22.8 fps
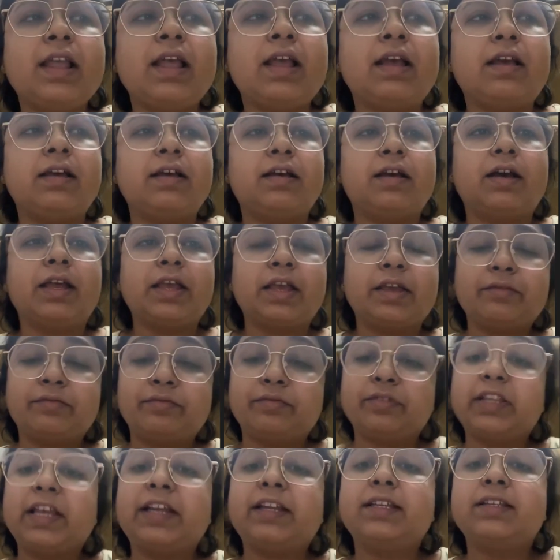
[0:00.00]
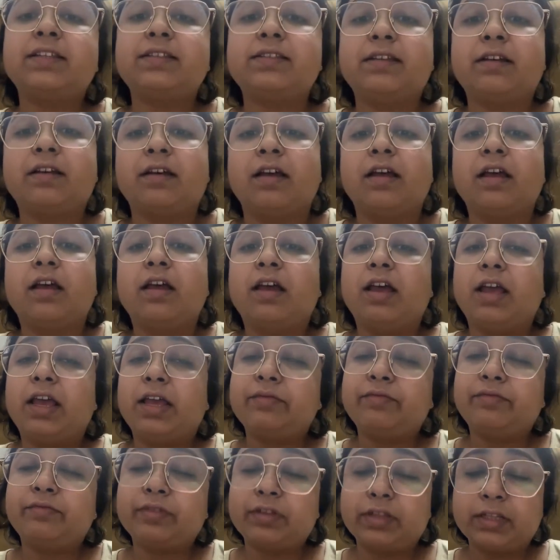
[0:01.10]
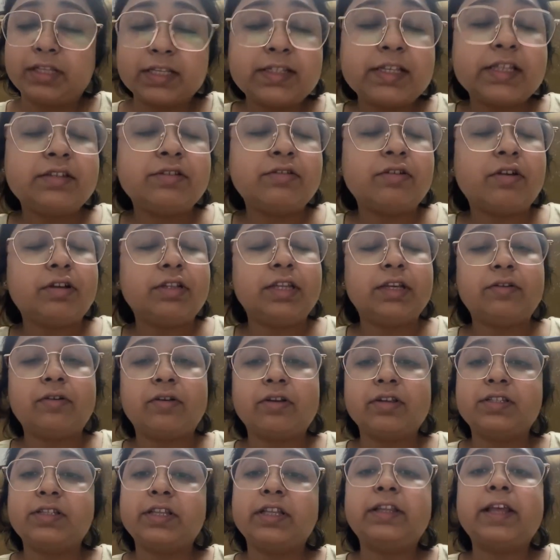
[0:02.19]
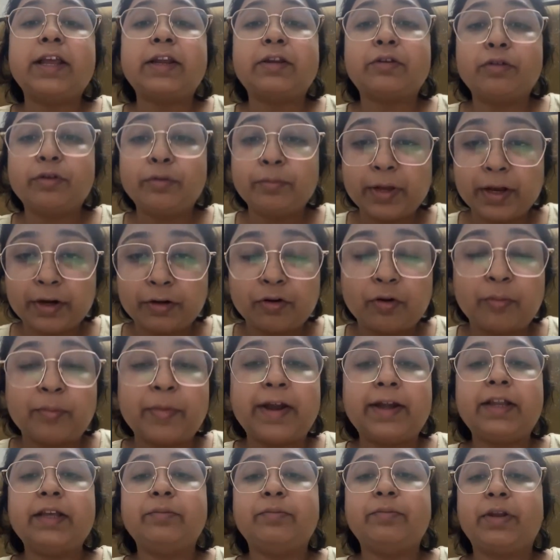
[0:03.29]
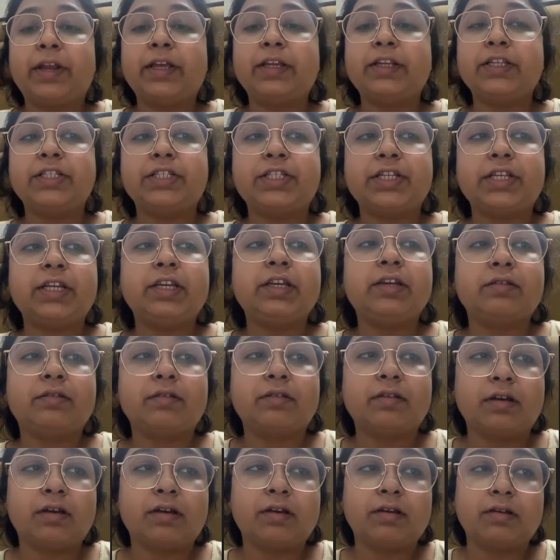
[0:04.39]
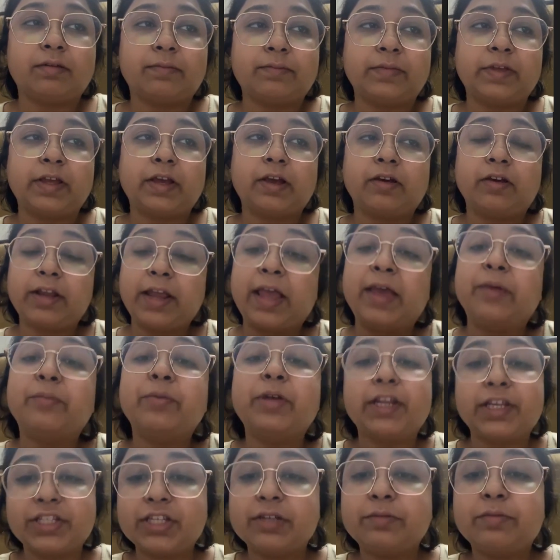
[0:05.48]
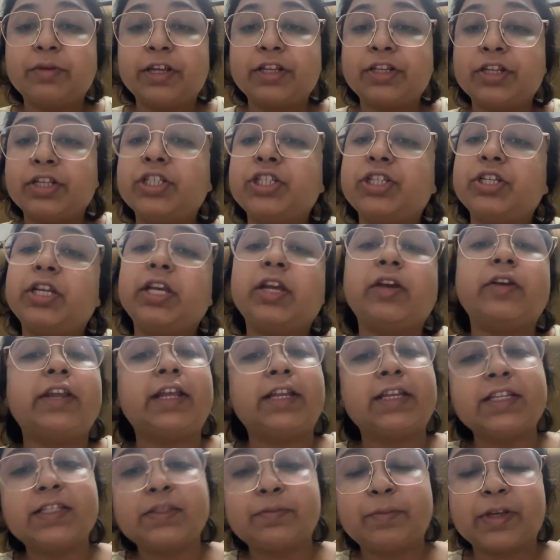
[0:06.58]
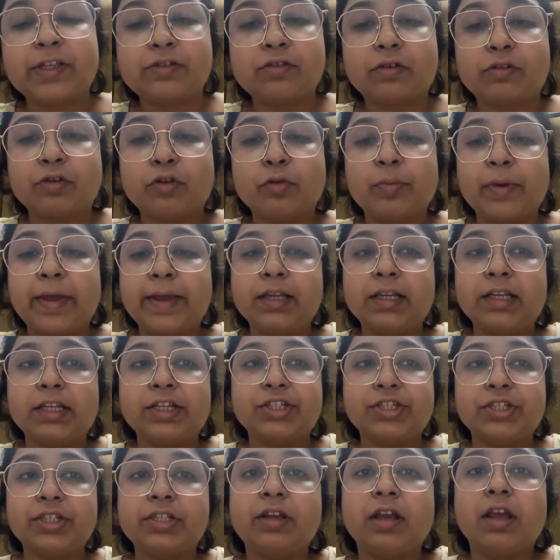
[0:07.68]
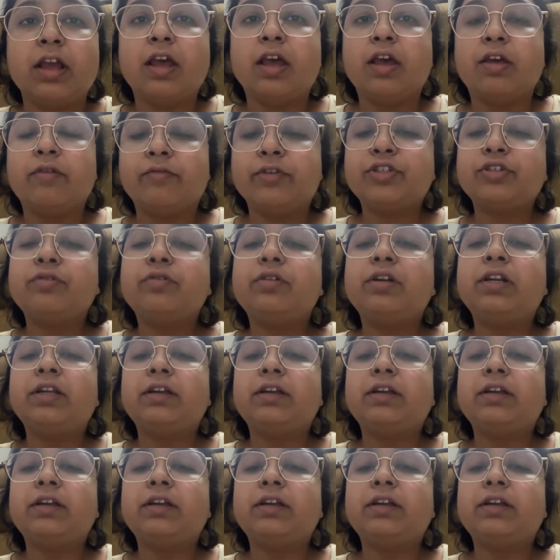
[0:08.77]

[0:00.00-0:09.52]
If there is a if this is not the cause, then there could be a traumatic brain injury, or hemorrhagic brain injury, or any space occupying lesion, which could